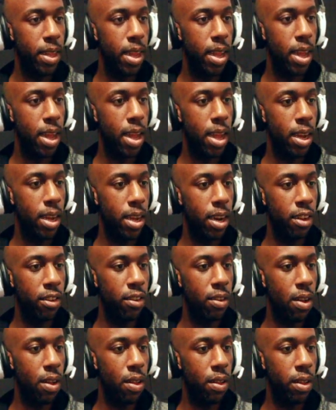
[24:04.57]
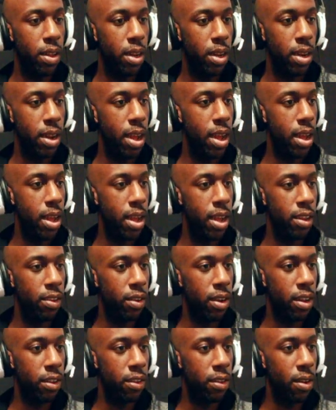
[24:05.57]
Ah, got a skull. Nice,
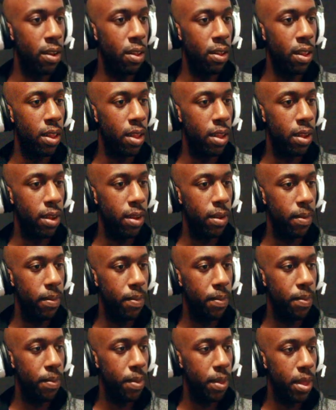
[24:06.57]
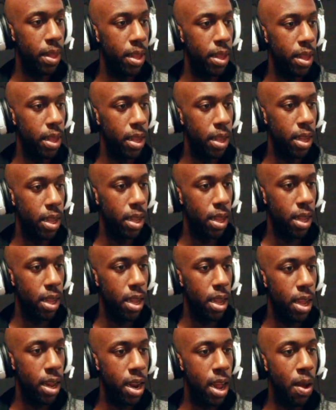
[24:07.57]
got a
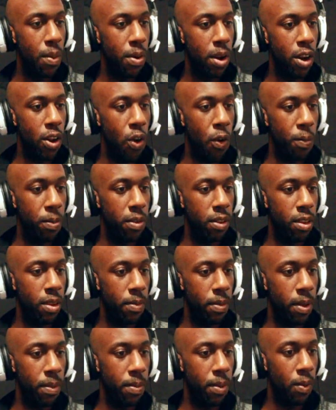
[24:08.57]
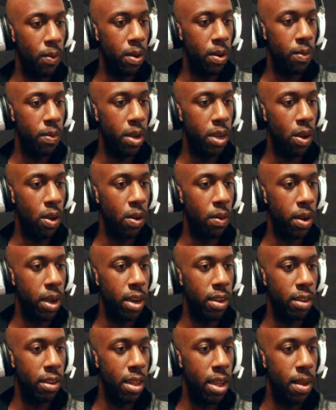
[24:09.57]
skull. Now we're gonna open something, but what we. Oh, what
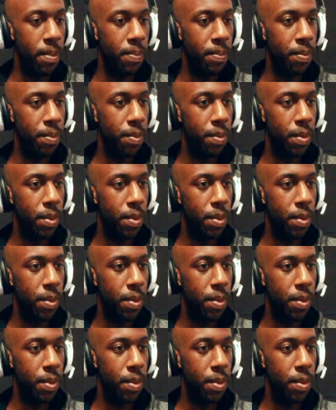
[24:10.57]
a slam.